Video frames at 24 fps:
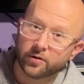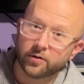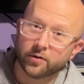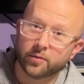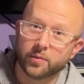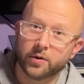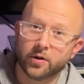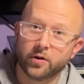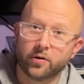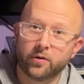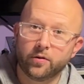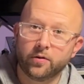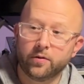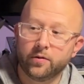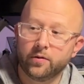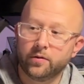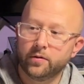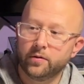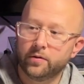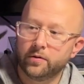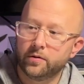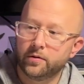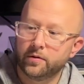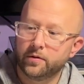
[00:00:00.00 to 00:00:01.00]
the middle
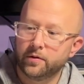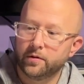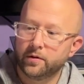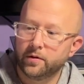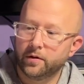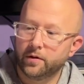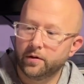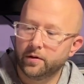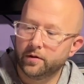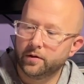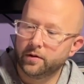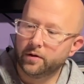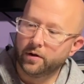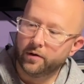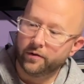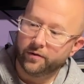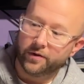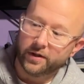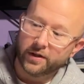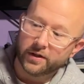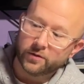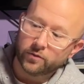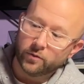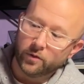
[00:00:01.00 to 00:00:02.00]
of
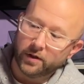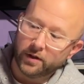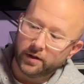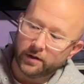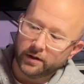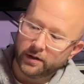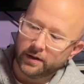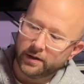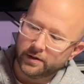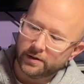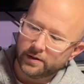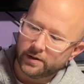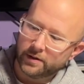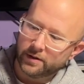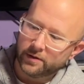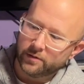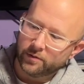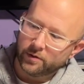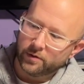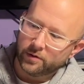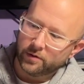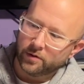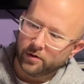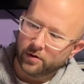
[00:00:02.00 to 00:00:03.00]
this one, at least. This
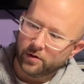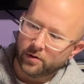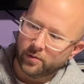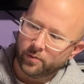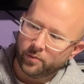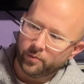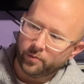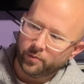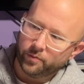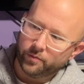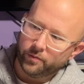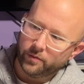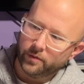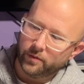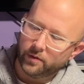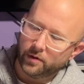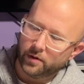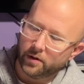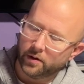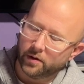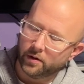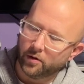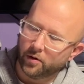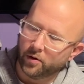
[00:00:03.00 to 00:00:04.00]
one's all
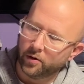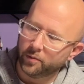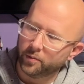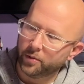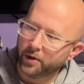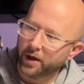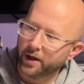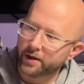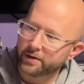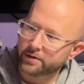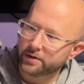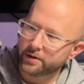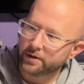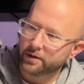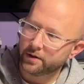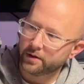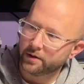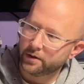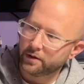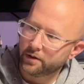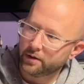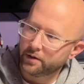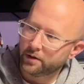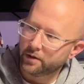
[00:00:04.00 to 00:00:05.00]
the hard plastic,
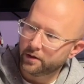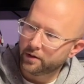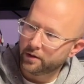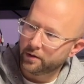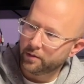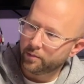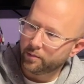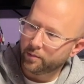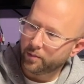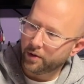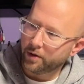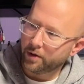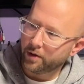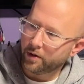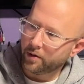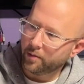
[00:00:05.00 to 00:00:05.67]
but